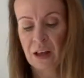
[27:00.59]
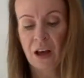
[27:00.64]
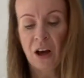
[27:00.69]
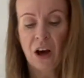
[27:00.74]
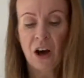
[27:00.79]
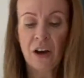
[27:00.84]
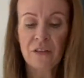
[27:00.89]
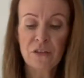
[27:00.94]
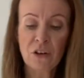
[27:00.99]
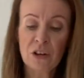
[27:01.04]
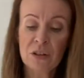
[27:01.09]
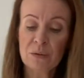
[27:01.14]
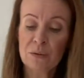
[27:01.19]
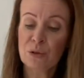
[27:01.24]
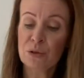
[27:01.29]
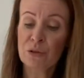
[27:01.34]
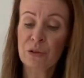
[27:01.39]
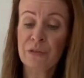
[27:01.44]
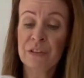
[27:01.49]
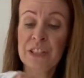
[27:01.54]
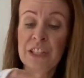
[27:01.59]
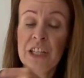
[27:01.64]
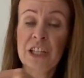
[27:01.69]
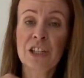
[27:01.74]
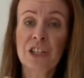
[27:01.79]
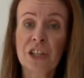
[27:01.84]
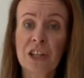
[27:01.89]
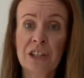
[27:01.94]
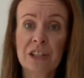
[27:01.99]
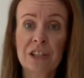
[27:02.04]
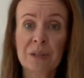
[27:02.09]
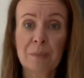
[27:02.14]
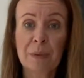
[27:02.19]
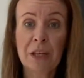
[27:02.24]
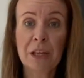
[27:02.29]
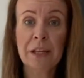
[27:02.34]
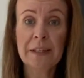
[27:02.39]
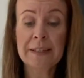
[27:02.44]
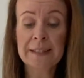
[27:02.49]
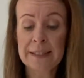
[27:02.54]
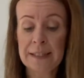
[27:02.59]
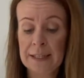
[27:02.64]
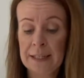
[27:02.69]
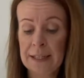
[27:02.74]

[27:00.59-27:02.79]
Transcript: I've got some scruffy t-shirts because